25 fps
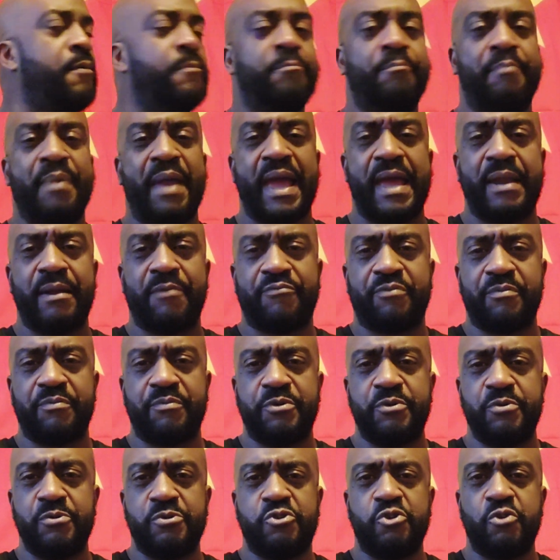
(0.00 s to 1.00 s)
banner from
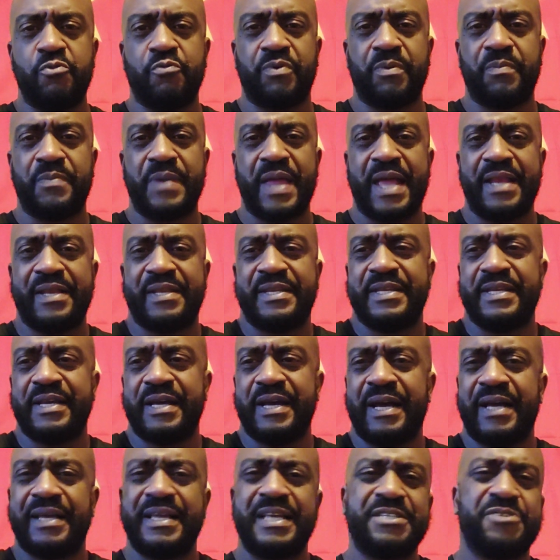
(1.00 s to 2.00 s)
YouTube from that
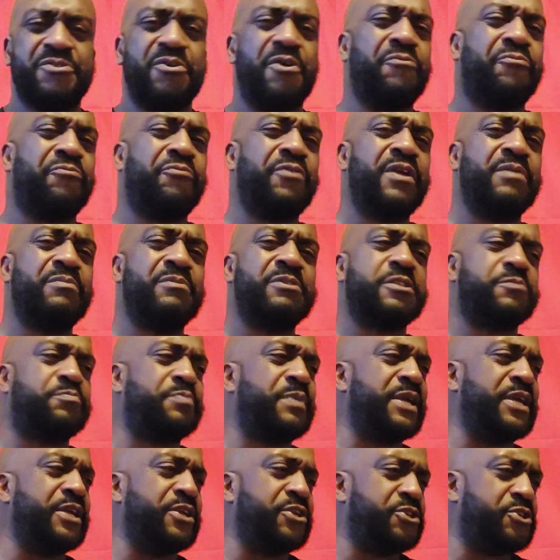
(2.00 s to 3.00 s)
deal. I guess called freedom of
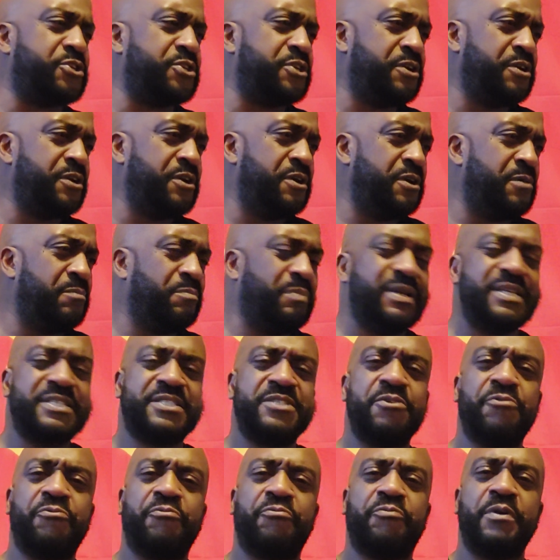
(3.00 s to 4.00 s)
speech. But there's
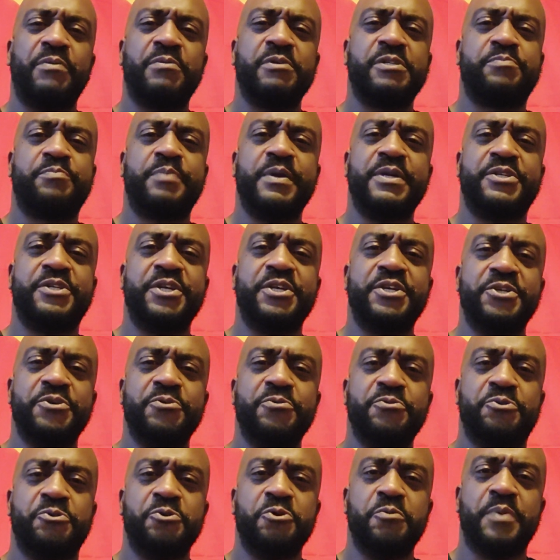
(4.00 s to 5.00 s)
no freedom of speech in
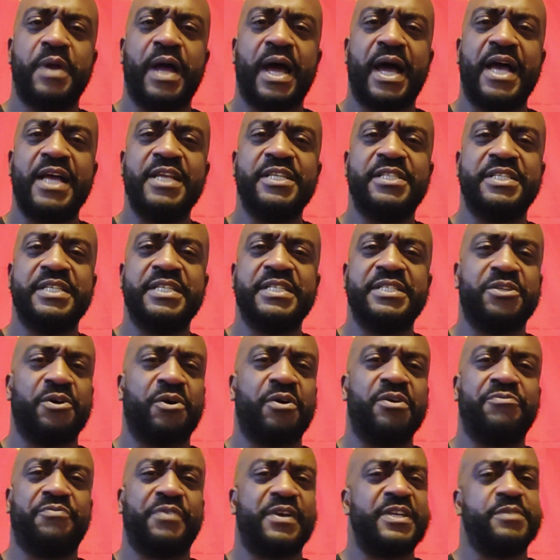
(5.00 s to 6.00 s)
YouTube, IGs, and
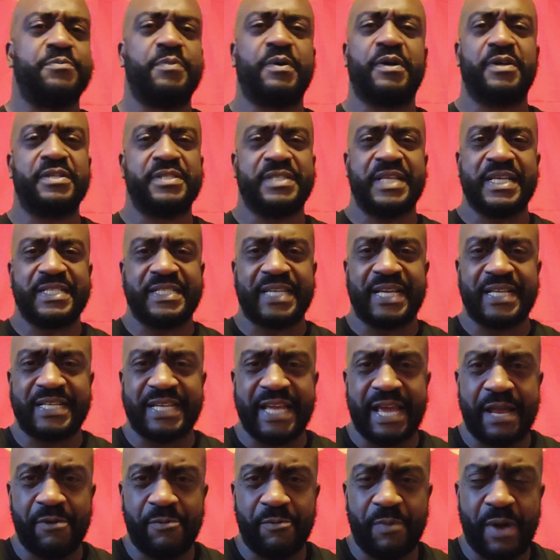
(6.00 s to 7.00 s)
all Facebook and things like
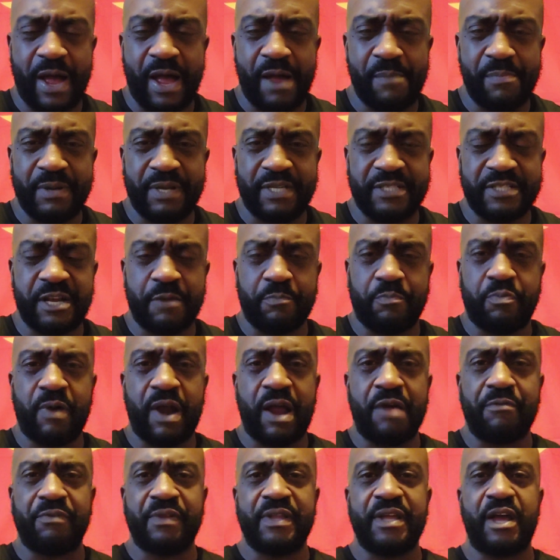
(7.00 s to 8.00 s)
that. Why? Because they're
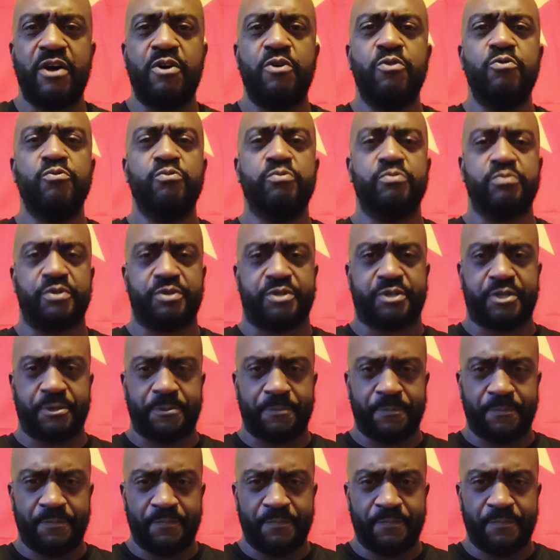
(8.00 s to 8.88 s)
privately owned